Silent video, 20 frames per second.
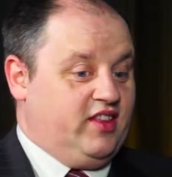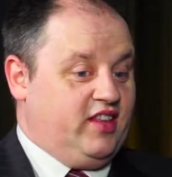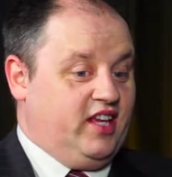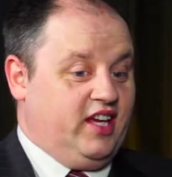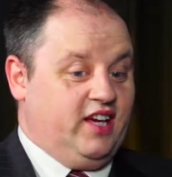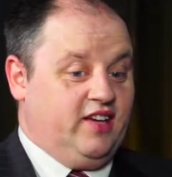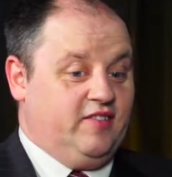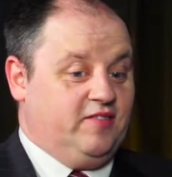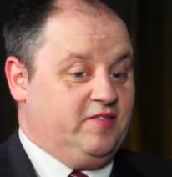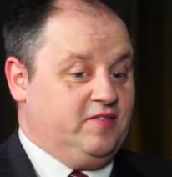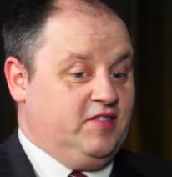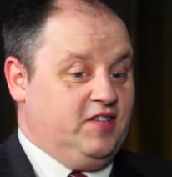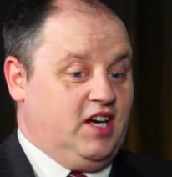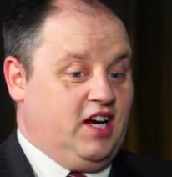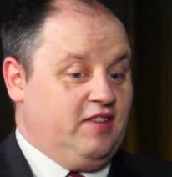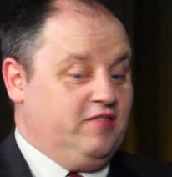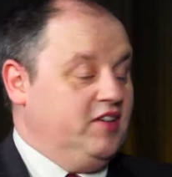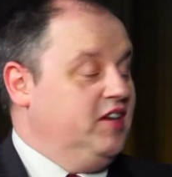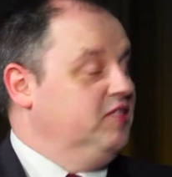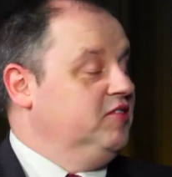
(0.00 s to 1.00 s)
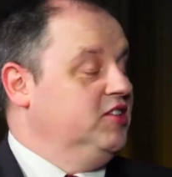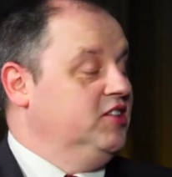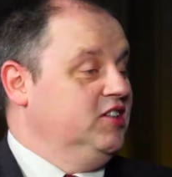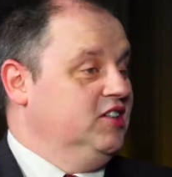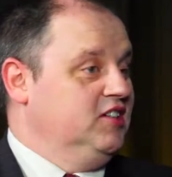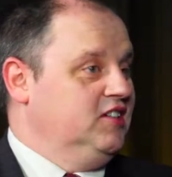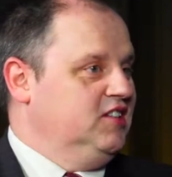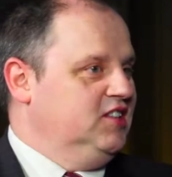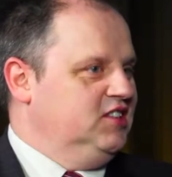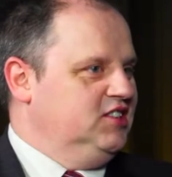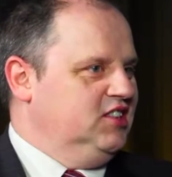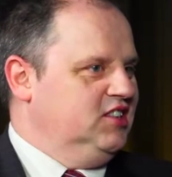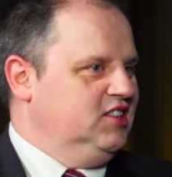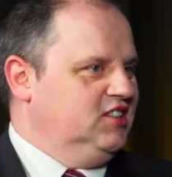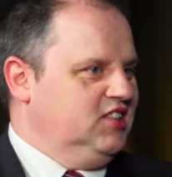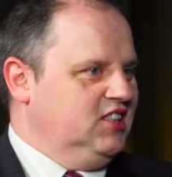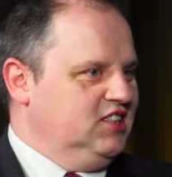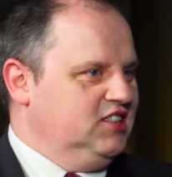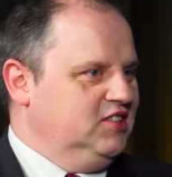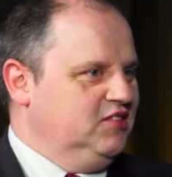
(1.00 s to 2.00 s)
They've I've never heard a good ju
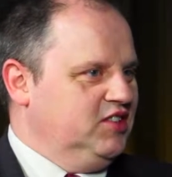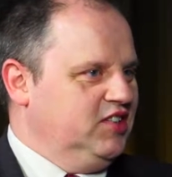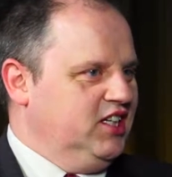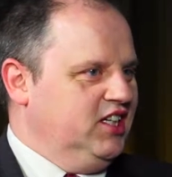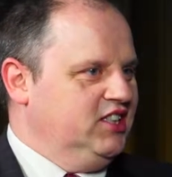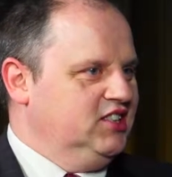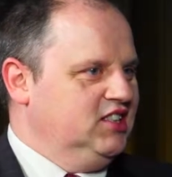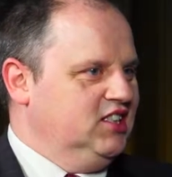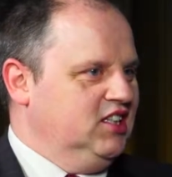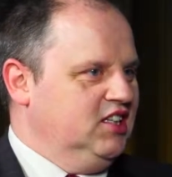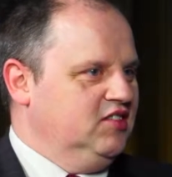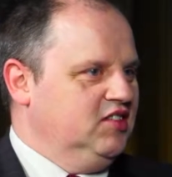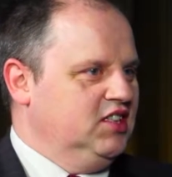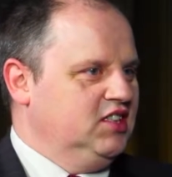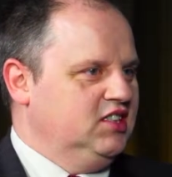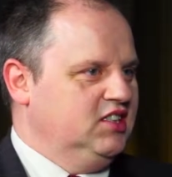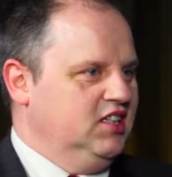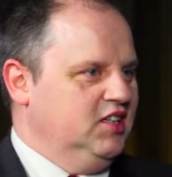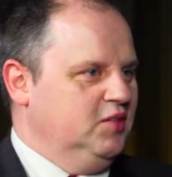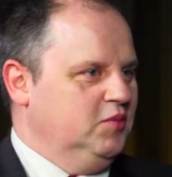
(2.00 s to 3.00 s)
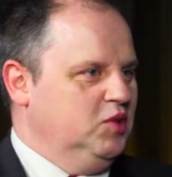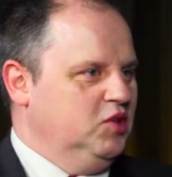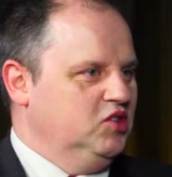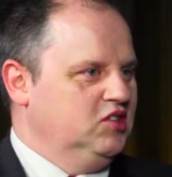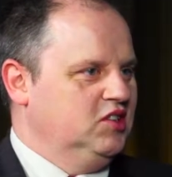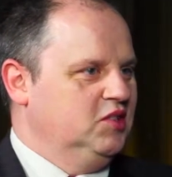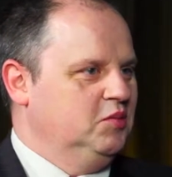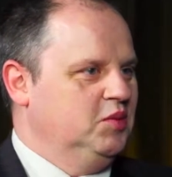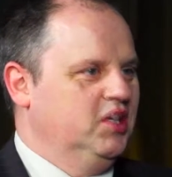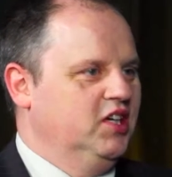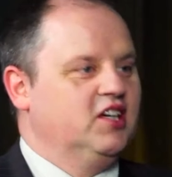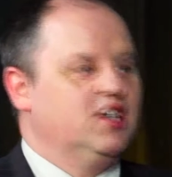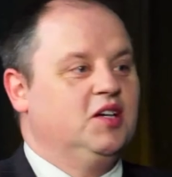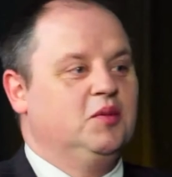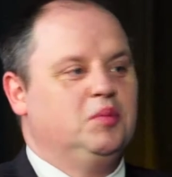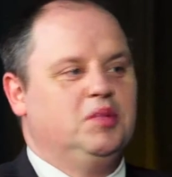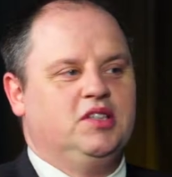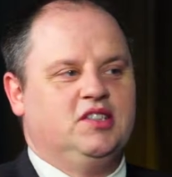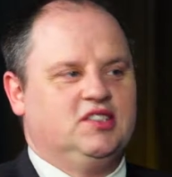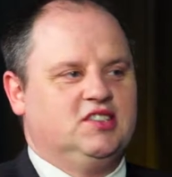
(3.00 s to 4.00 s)
justification of it. Uh, most of the beer
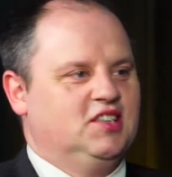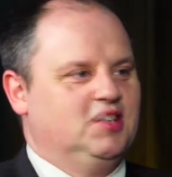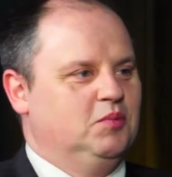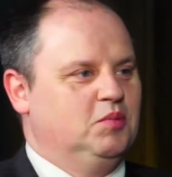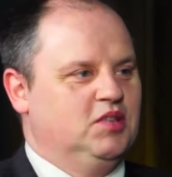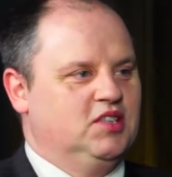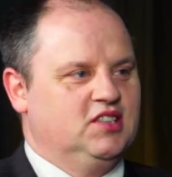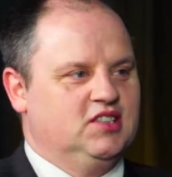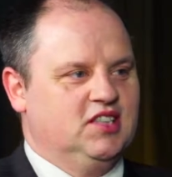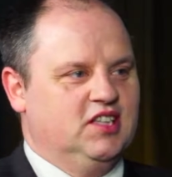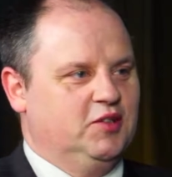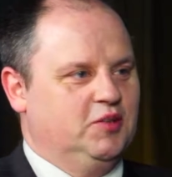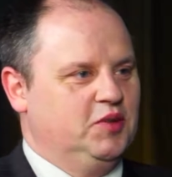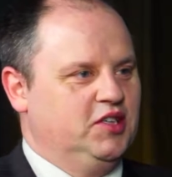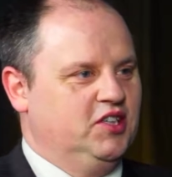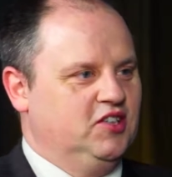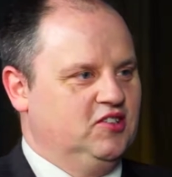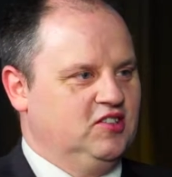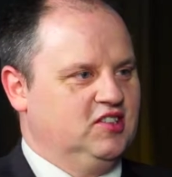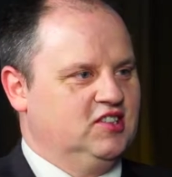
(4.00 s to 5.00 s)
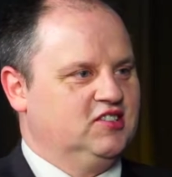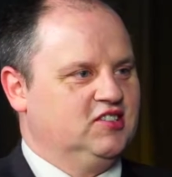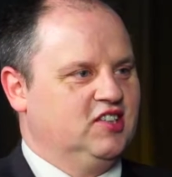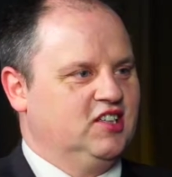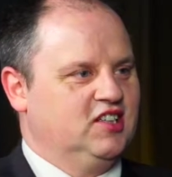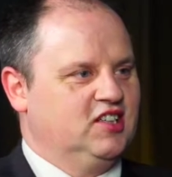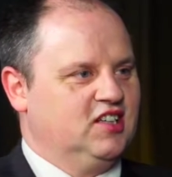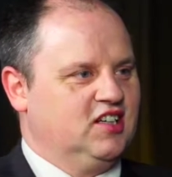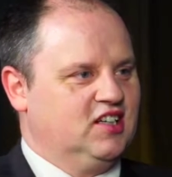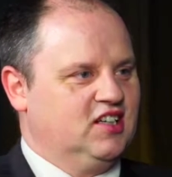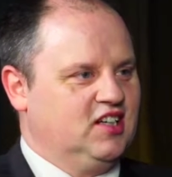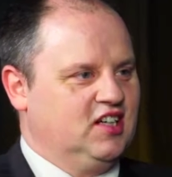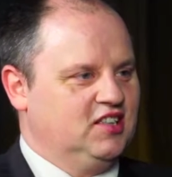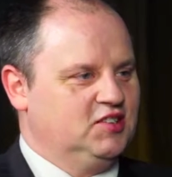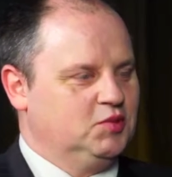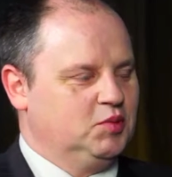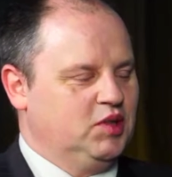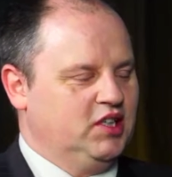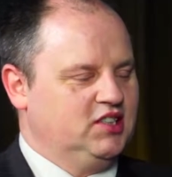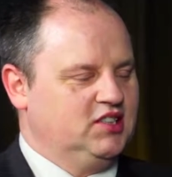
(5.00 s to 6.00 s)
companies simply say we don't discuss,
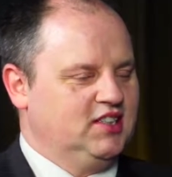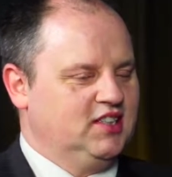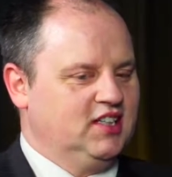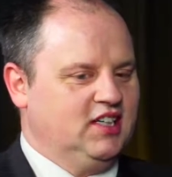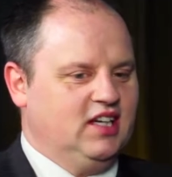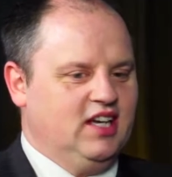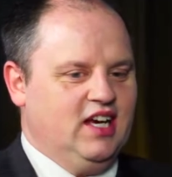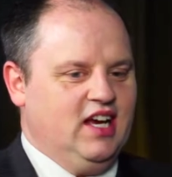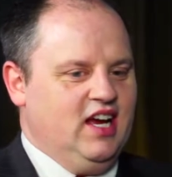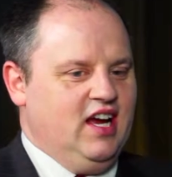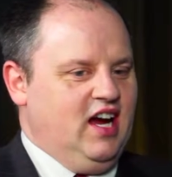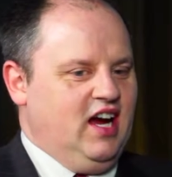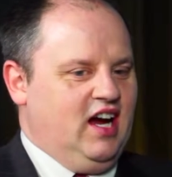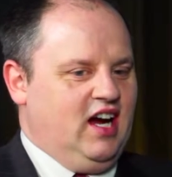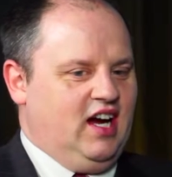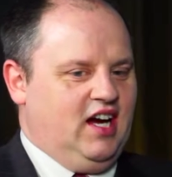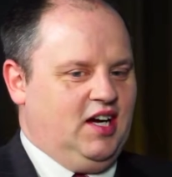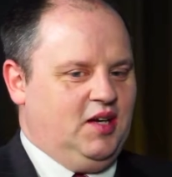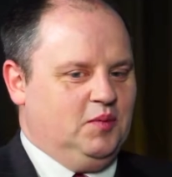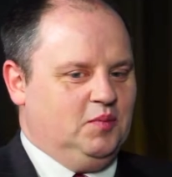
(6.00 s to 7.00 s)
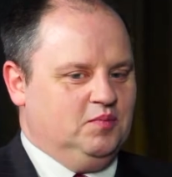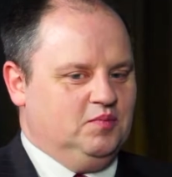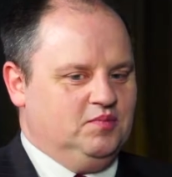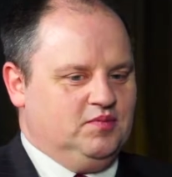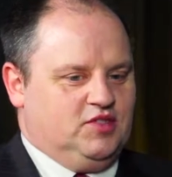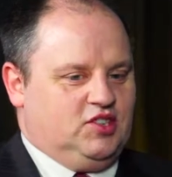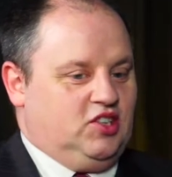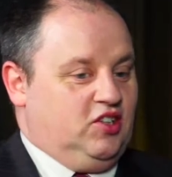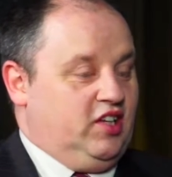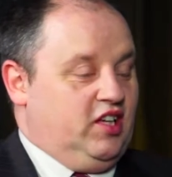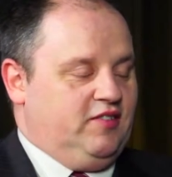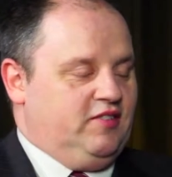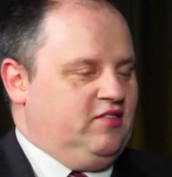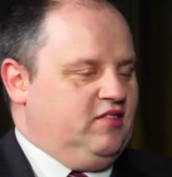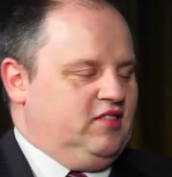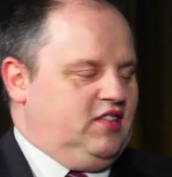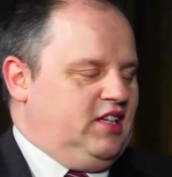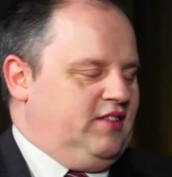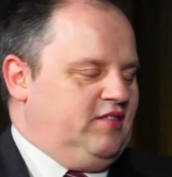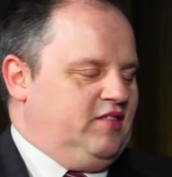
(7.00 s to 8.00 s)
pricing, um, so they've
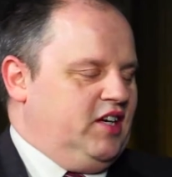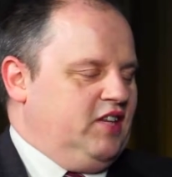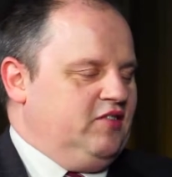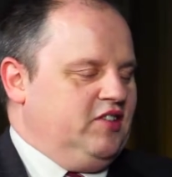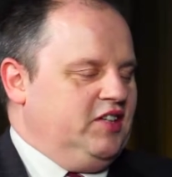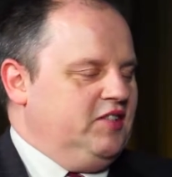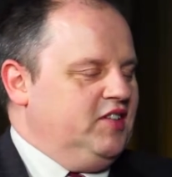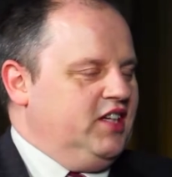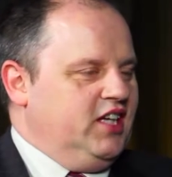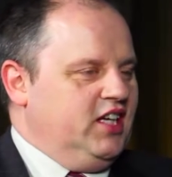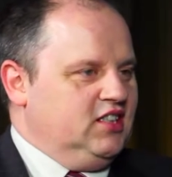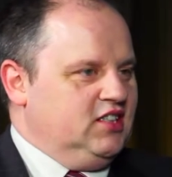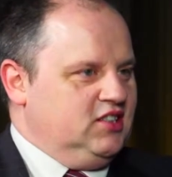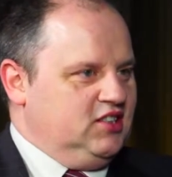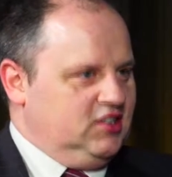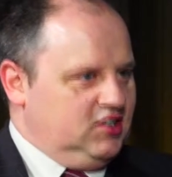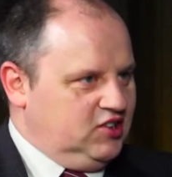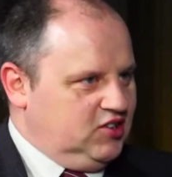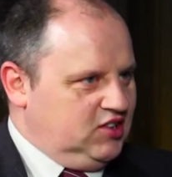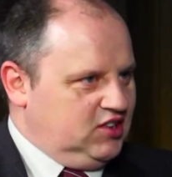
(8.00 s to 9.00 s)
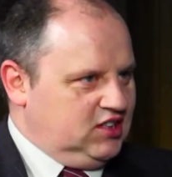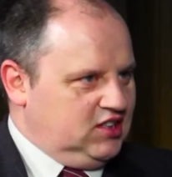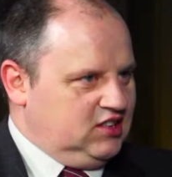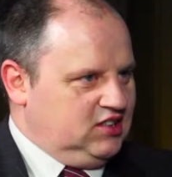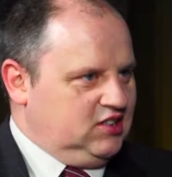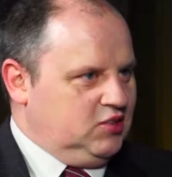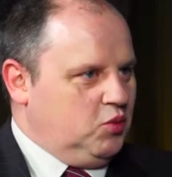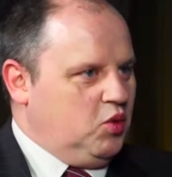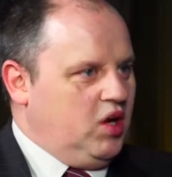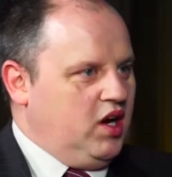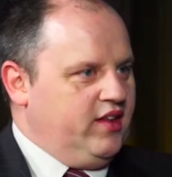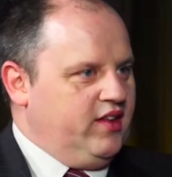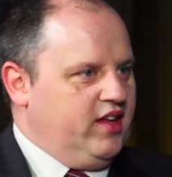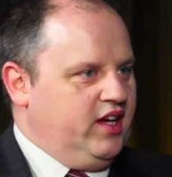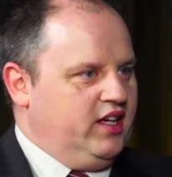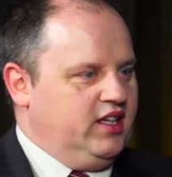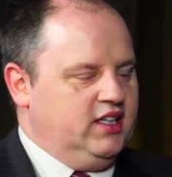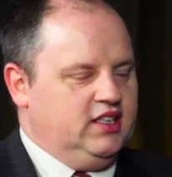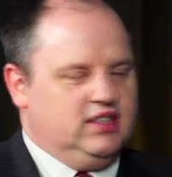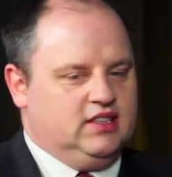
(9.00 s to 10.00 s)
they've never even answered to us as to why
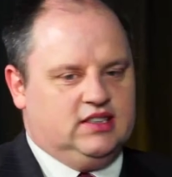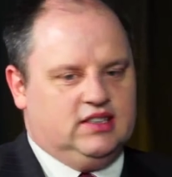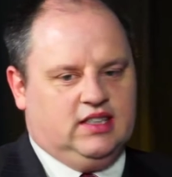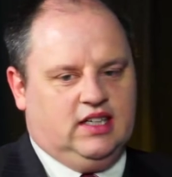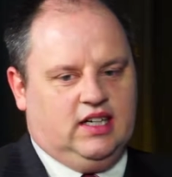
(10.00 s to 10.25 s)
that is.